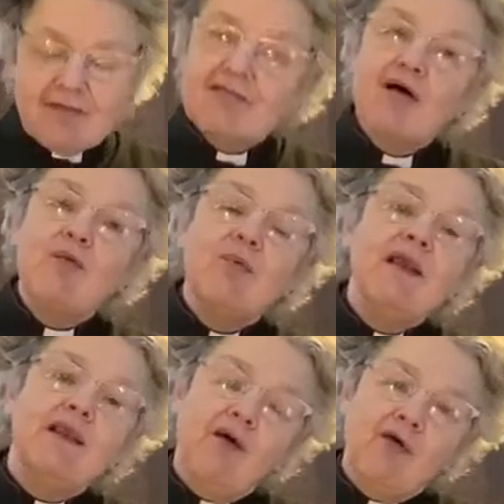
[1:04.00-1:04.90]
so we
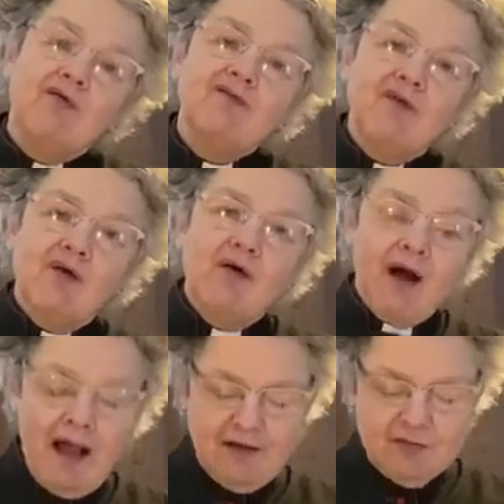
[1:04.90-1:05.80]
long for
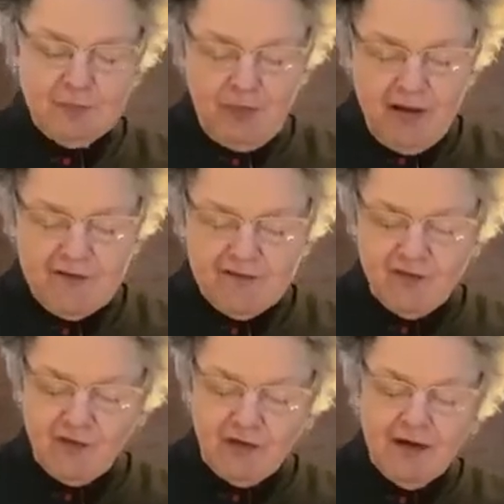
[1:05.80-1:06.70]
and pray
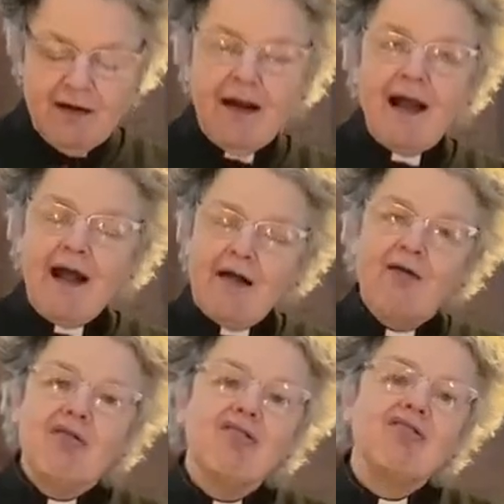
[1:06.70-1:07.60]
for
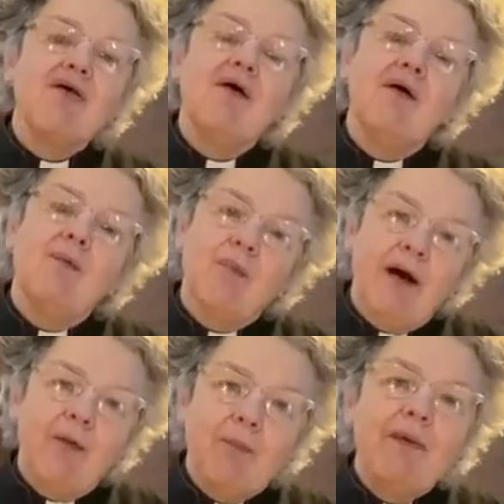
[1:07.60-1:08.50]
health,
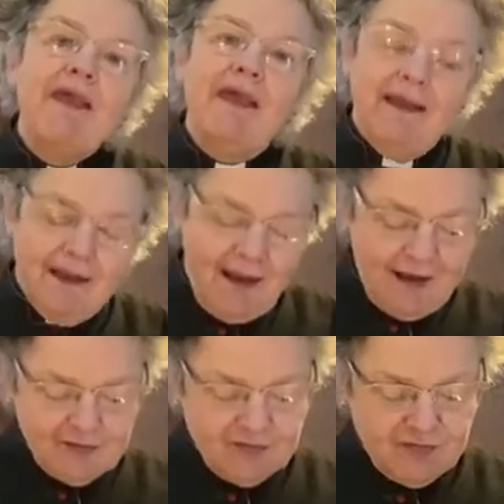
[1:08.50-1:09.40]
well-being
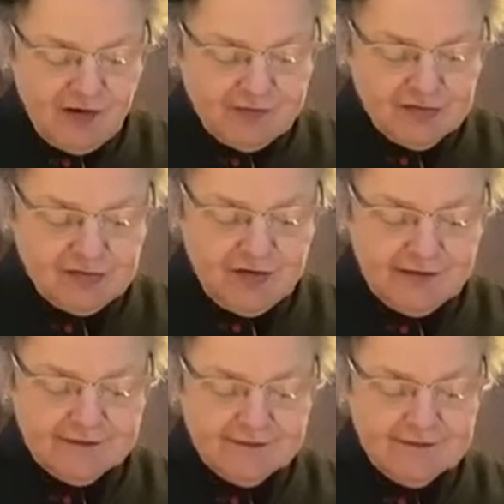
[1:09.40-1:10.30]
and
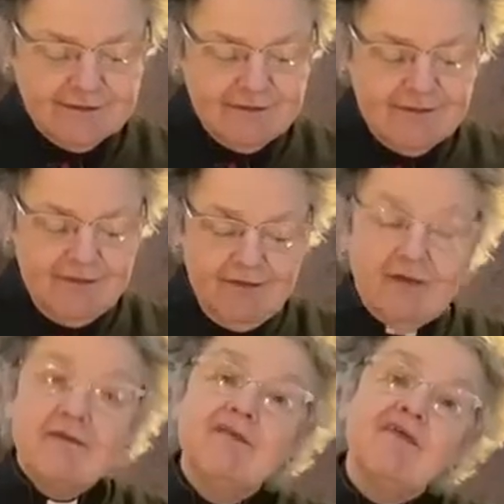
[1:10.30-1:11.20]
flourishing.
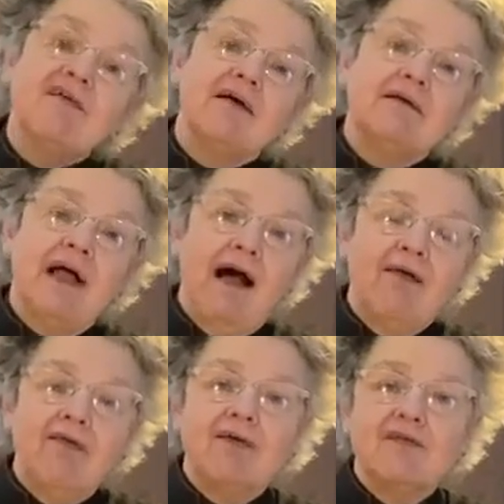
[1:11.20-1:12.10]
Physical
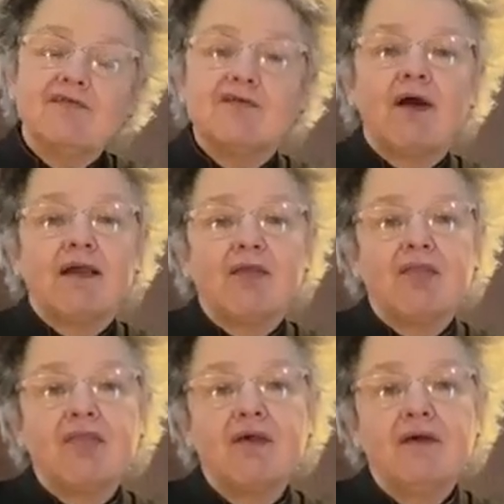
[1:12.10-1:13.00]
health and
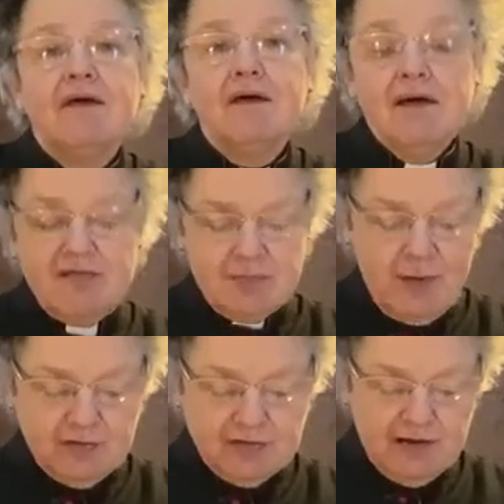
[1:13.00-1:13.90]
strength,
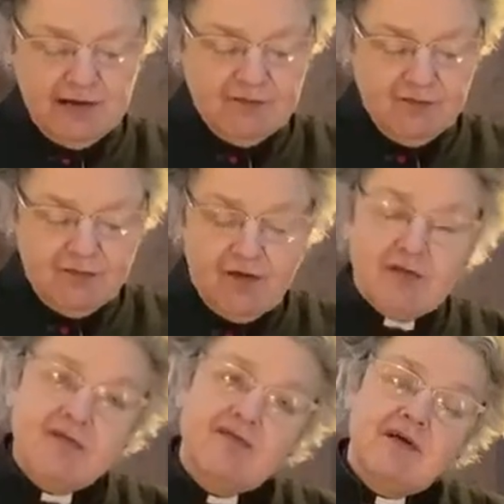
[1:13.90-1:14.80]
especially for
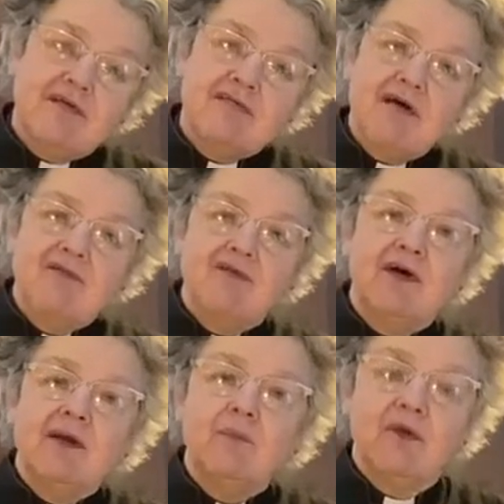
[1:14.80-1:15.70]
those still
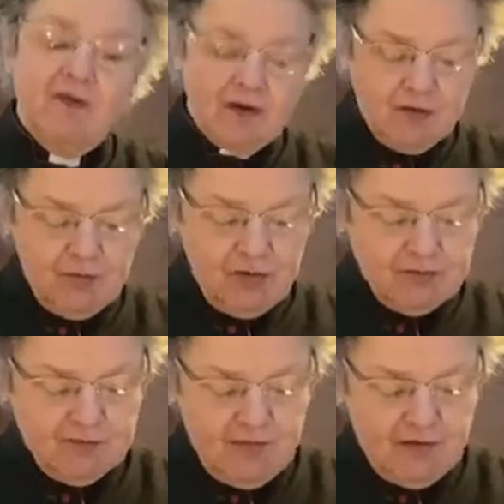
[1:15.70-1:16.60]
suffering with the
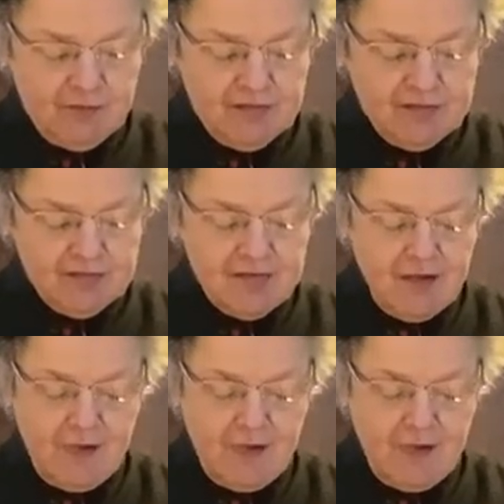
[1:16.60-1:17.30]
coronavirus.